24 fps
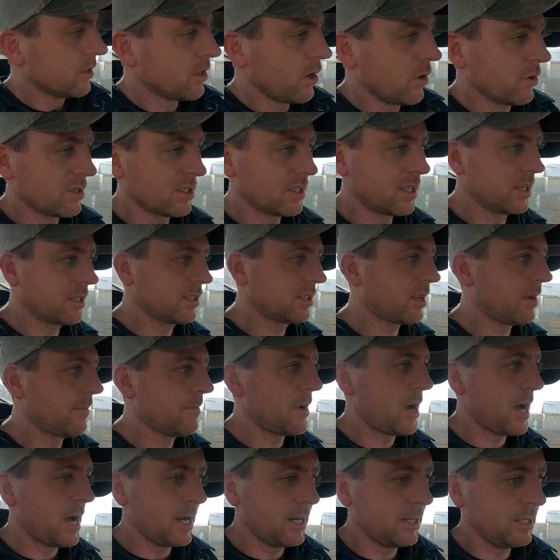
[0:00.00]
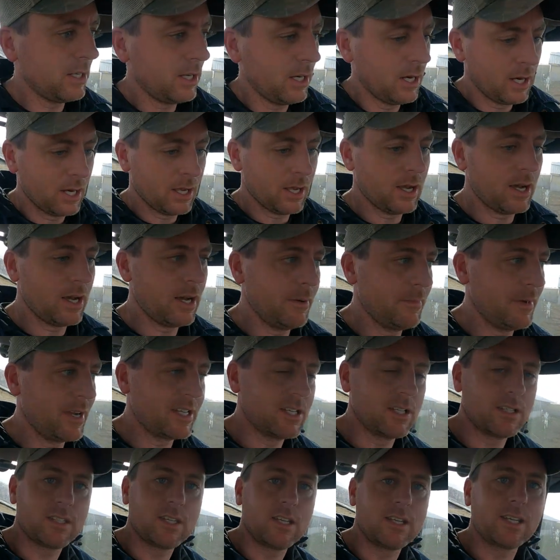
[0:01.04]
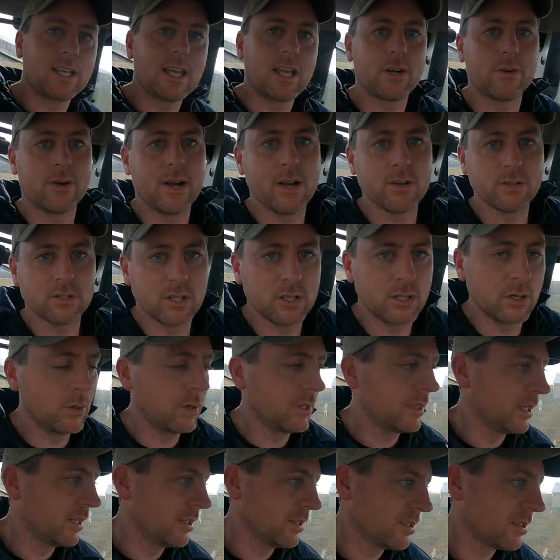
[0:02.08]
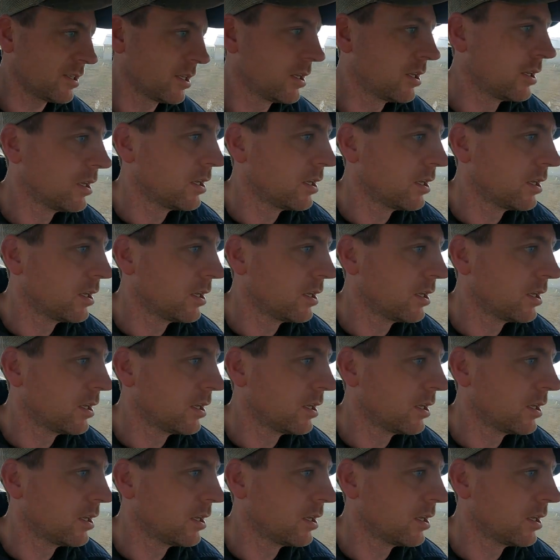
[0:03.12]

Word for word: those things combined, um, I just didn't get around to doing this.